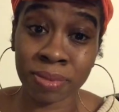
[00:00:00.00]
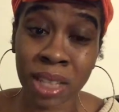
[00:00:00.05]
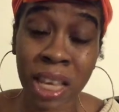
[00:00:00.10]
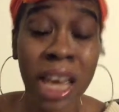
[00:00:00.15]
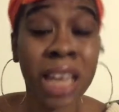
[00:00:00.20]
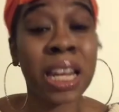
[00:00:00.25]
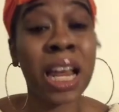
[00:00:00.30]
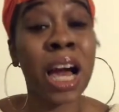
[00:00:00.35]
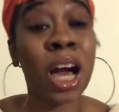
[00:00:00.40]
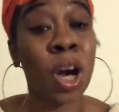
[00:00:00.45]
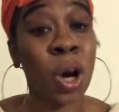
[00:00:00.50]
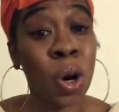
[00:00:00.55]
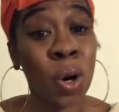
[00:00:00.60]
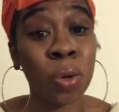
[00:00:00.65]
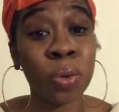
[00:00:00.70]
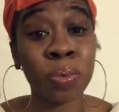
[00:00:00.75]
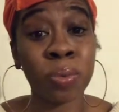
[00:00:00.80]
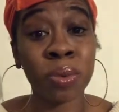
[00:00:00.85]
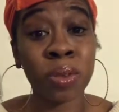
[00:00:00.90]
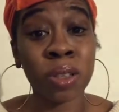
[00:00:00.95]
And I
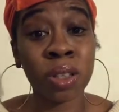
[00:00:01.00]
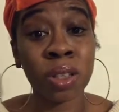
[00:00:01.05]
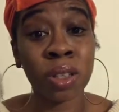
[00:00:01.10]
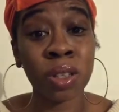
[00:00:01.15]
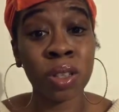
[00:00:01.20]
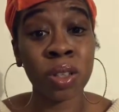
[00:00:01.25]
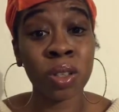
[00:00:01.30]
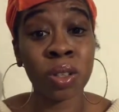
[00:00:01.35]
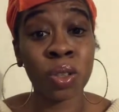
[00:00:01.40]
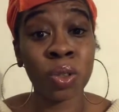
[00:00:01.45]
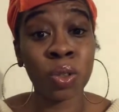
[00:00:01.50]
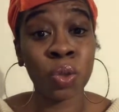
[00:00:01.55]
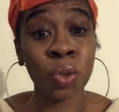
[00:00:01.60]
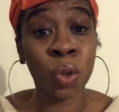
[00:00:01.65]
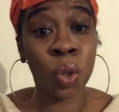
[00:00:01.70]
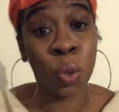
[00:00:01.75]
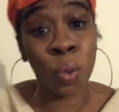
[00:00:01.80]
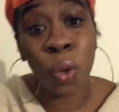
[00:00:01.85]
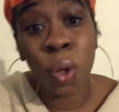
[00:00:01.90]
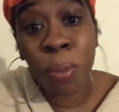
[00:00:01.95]
hope
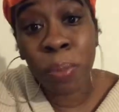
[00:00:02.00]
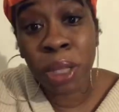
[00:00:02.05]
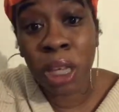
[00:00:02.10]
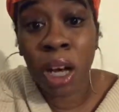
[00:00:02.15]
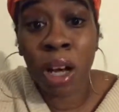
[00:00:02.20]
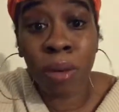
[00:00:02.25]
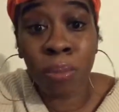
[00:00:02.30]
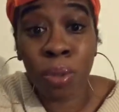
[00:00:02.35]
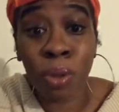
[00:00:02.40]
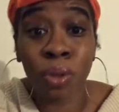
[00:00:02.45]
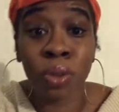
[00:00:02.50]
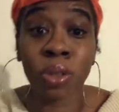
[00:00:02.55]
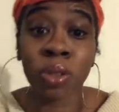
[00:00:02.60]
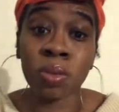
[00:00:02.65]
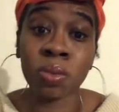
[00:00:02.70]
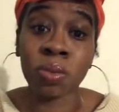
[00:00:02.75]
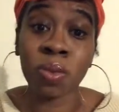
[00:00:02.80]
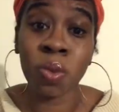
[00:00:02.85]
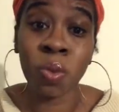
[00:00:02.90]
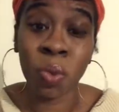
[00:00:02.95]
you will be humbled
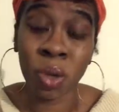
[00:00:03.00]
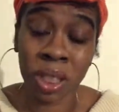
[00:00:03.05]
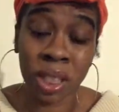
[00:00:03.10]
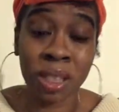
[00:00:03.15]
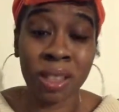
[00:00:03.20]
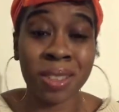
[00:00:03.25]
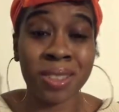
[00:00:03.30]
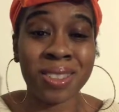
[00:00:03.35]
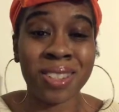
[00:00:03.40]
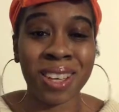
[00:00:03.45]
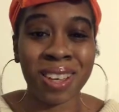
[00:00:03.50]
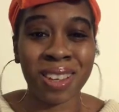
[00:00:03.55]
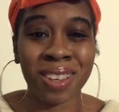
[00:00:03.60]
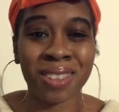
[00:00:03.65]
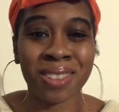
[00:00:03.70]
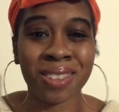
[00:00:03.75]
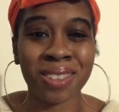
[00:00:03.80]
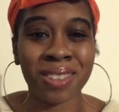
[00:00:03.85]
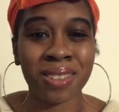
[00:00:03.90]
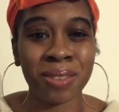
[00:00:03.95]
one of these
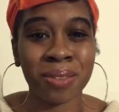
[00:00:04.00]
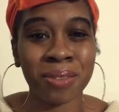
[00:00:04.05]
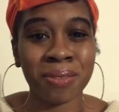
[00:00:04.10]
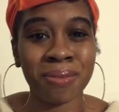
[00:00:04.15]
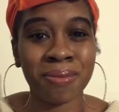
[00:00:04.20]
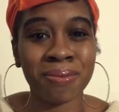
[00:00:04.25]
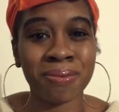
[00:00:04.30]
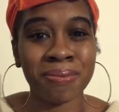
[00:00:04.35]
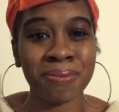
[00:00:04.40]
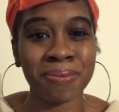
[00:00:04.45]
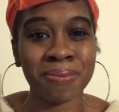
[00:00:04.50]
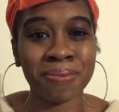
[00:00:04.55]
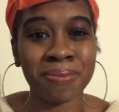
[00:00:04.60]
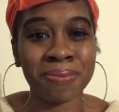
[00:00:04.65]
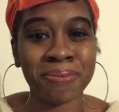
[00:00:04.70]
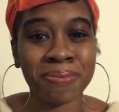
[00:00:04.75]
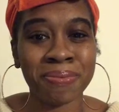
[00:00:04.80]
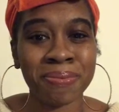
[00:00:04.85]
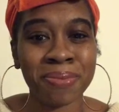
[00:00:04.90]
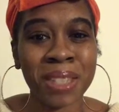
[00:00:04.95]
days.
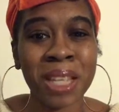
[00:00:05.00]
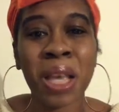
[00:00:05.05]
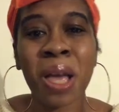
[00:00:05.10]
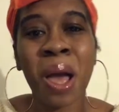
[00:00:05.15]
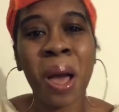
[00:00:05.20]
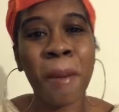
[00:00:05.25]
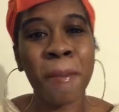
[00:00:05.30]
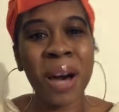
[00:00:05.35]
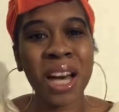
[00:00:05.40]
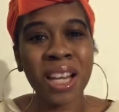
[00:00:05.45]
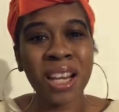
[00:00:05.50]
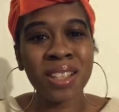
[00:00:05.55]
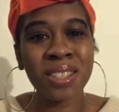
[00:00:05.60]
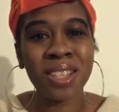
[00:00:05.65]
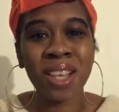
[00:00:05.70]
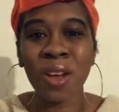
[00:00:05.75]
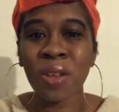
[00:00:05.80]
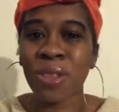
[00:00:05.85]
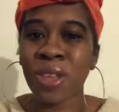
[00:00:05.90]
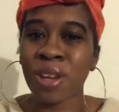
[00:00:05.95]
But
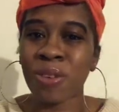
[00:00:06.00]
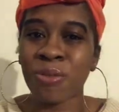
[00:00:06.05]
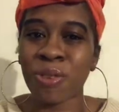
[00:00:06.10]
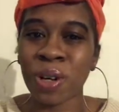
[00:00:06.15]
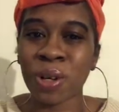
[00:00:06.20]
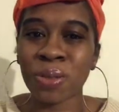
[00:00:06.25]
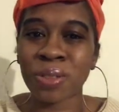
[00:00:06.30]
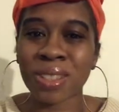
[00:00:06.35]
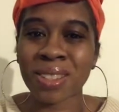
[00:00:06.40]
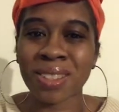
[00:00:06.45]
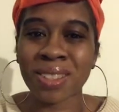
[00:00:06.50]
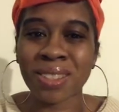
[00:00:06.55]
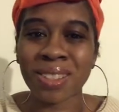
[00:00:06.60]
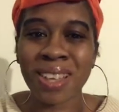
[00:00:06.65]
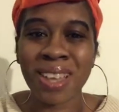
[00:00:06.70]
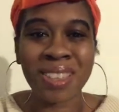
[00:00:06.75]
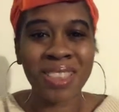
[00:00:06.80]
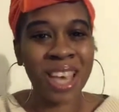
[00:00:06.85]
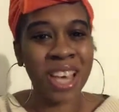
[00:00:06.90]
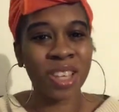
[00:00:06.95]
until then, folks,
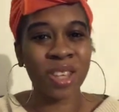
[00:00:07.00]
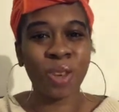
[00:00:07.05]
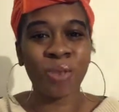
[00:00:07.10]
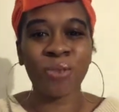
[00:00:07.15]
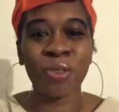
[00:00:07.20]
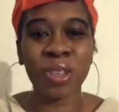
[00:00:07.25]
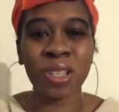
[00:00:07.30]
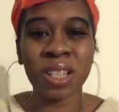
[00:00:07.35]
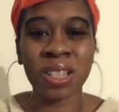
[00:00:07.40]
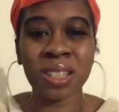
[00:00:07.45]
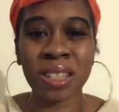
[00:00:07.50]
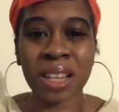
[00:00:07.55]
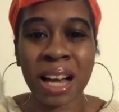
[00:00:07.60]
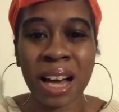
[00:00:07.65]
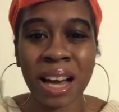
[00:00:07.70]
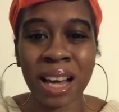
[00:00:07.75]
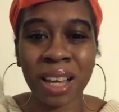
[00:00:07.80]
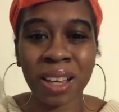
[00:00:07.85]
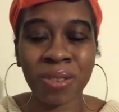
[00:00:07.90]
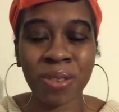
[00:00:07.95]
thank you for this
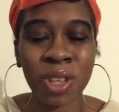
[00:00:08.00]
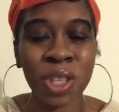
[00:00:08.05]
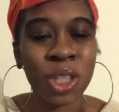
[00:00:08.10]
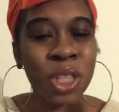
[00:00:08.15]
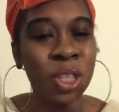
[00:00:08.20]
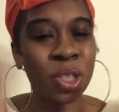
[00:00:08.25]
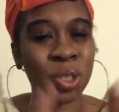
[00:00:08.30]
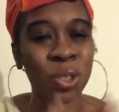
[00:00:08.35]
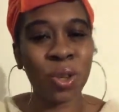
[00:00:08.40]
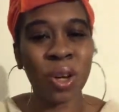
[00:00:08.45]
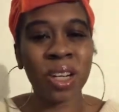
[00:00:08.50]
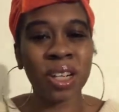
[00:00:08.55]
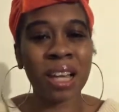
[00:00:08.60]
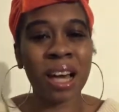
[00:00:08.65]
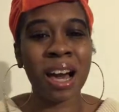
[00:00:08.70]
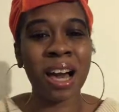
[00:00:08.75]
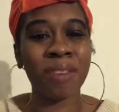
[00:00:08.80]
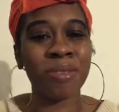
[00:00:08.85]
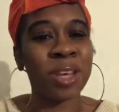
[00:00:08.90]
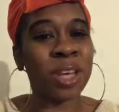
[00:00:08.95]
live, this short
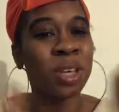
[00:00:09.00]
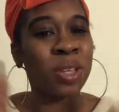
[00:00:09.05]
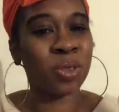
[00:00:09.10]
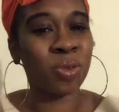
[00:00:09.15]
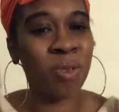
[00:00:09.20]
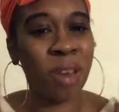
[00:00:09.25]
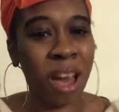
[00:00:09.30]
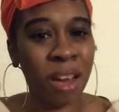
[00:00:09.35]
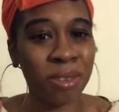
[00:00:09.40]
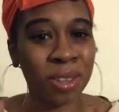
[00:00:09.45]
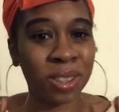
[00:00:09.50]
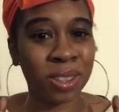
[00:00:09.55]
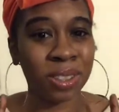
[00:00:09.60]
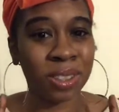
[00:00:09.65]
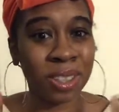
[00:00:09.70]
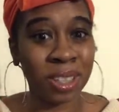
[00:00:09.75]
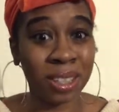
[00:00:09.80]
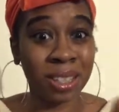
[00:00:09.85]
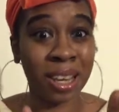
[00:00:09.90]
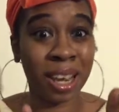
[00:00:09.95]
live. You have a
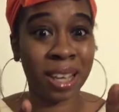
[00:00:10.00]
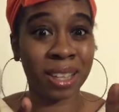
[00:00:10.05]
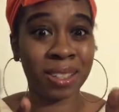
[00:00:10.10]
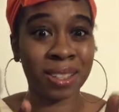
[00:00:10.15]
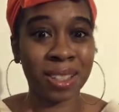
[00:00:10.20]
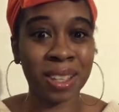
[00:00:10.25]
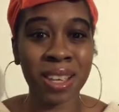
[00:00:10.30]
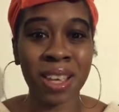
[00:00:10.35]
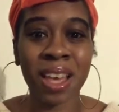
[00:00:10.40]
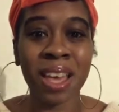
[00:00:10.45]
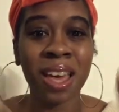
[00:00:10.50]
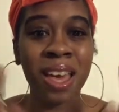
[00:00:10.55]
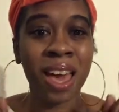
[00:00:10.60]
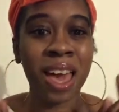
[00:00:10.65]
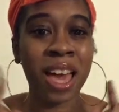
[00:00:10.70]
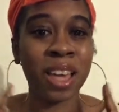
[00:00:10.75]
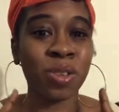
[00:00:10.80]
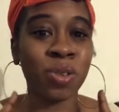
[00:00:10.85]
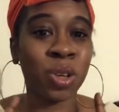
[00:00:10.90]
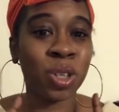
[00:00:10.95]
good night.
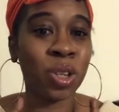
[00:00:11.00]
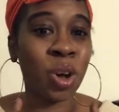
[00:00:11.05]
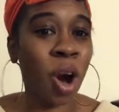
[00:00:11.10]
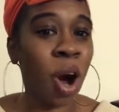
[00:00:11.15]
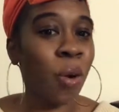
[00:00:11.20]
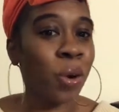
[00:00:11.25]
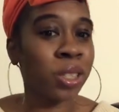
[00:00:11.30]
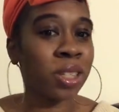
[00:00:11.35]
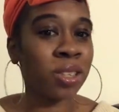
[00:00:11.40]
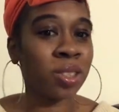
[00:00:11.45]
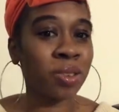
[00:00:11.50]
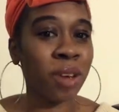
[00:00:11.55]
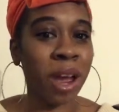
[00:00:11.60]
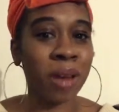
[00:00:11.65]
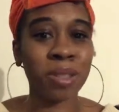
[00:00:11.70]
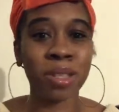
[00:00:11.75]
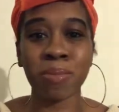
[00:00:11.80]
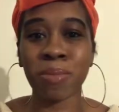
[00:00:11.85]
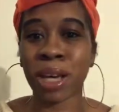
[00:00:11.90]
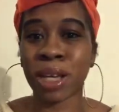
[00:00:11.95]
And you can always
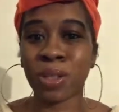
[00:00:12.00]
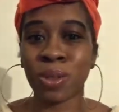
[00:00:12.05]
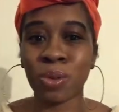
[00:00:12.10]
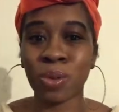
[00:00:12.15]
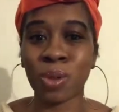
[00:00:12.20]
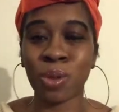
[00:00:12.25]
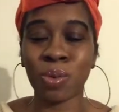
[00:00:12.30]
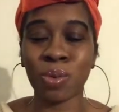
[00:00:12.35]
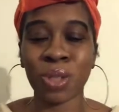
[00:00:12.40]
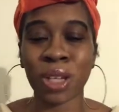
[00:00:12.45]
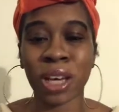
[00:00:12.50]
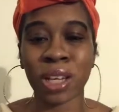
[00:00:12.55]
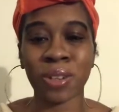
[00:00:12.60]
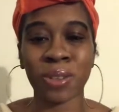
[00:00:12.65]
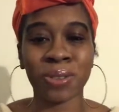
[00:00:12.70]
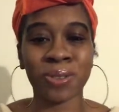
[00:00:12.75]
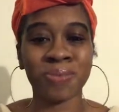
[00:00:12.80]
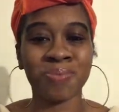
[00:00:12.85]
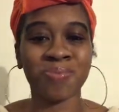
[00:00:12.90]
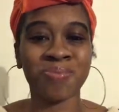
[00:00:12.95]
subscribe to my YouTube channel.